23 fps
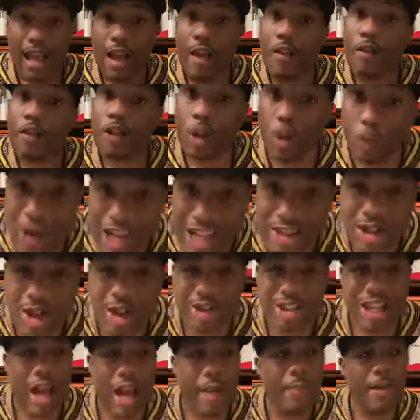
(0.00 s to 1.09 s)
the research
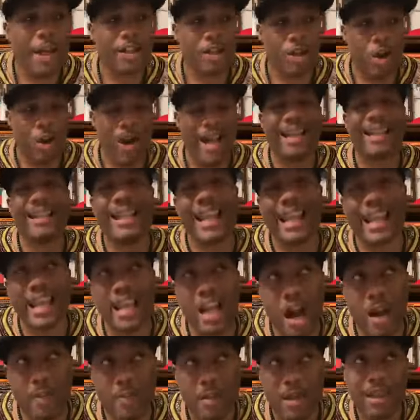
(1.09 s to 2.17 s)
I've been doing and digging
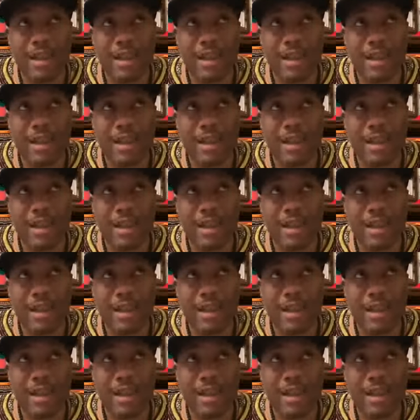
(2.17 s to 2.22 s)
up